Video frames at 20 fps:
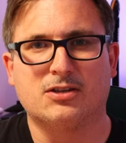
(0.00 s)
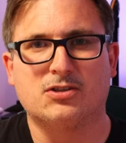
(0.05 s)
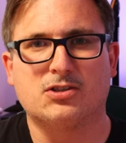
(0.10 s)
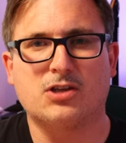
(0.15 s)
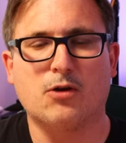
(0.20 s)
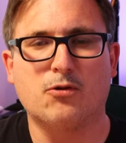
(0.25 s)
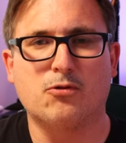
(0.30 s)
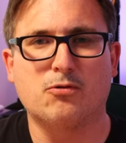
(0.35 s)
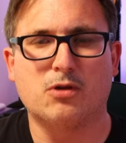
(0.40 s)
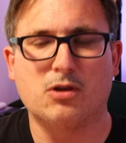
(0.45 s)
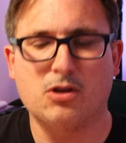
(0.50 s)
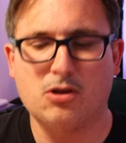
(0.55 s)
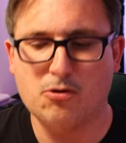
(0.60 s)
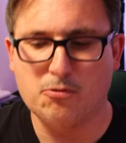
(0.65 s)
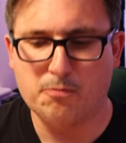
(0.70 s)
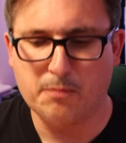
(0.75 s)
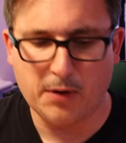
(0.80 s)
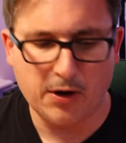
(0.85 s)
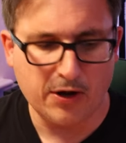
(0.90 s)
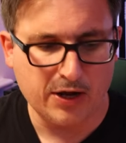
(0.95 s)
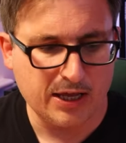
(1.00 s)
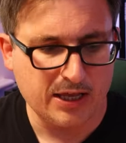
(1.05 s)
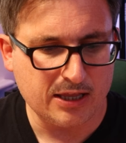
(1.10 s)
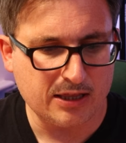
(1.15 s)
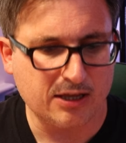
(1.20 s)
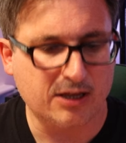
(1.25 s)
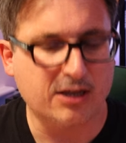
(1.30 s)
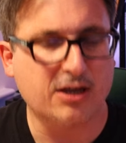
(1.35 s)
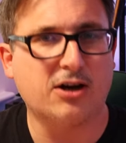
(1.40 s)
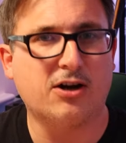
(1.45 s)
So you buy
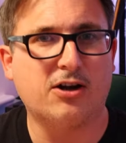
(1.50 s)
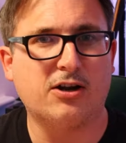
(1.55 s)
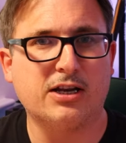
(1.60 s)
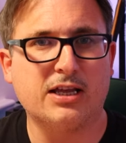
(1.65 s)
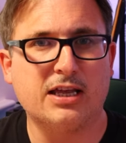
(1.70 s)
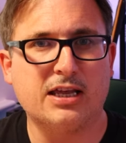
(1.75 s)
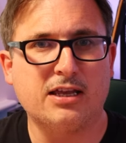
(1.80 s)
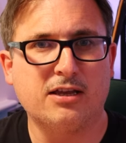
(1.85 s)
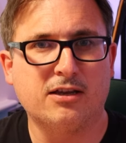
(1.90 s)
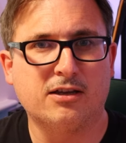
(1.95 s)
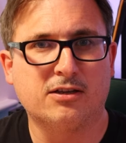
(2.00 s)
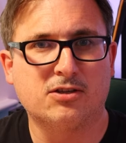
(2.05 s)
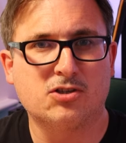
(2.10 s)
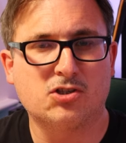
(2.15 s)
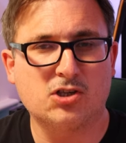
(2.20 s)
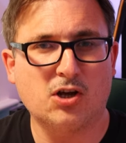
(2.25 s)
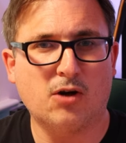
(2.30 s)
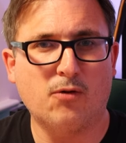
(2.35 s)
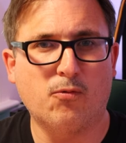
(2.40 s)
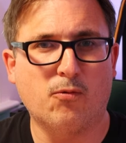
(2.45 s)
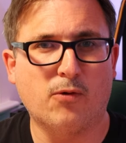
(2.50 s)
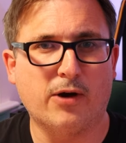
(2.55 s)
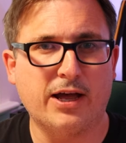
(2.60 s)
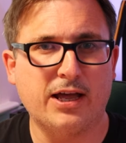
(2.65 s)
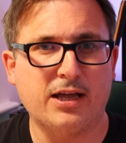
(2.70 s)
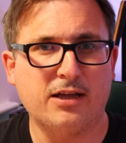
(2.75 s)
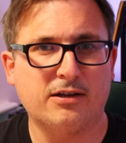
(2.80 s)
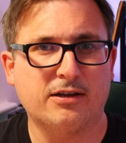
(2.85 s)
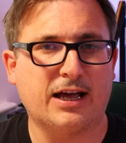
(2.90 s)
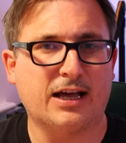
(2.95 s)
the Carly
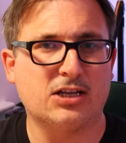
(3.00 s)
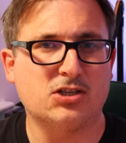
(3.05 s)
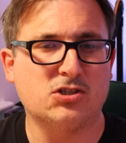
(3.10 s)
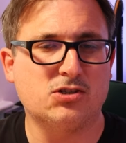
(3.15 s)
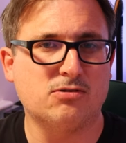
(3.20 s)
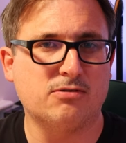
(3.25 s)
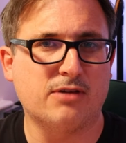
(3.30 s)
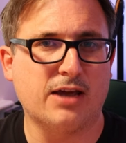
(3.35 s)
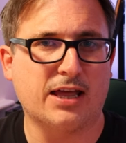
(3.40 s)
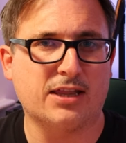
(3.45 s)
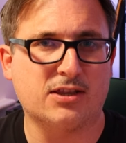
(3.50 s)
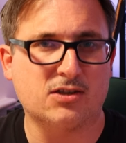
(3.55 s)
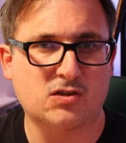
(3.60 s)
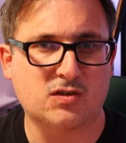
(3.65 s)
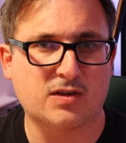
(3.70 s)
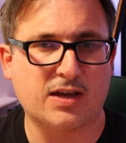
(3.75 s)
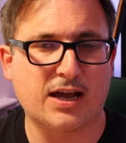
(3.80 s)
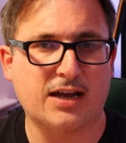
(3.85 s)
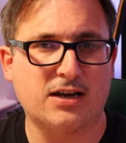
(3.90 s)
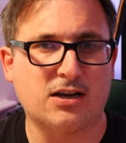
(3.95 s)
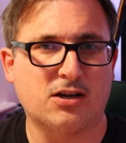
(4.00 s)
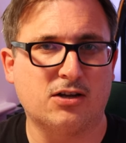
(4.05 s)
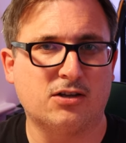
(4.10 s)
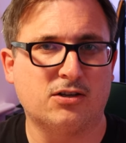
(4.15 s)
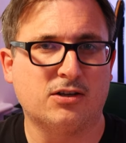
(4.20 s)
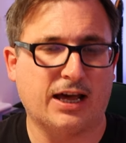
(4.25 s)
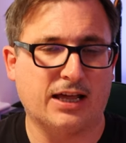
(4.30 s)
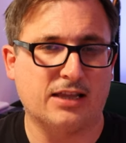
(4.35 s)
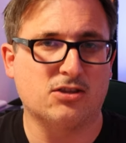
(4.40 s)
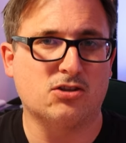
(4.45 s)
software and you get the scanner
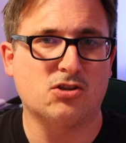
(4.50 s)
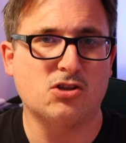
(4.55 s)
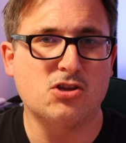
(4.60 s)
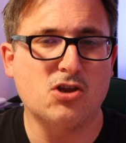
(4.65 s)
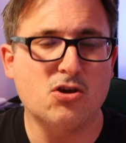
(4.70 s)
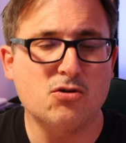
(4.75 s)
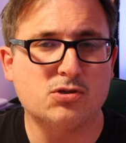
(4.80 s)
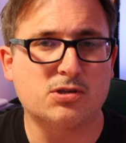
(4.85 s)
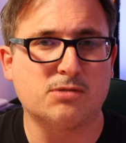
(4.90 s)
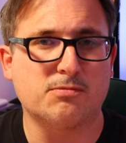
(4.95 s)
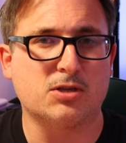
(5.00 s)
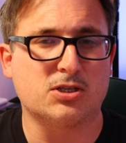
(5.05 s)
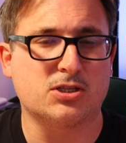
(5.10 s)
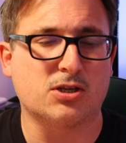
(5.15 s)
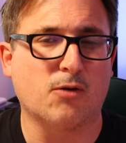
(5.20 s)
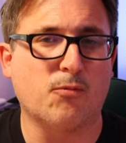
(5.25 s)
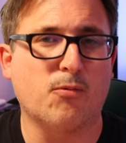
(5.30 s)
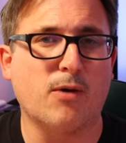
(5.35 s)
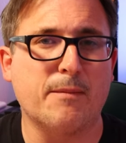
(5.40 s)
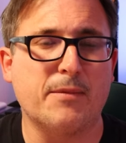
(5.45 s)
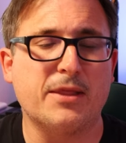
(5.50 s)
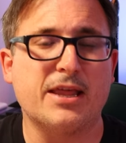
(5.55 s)
and the use of the software,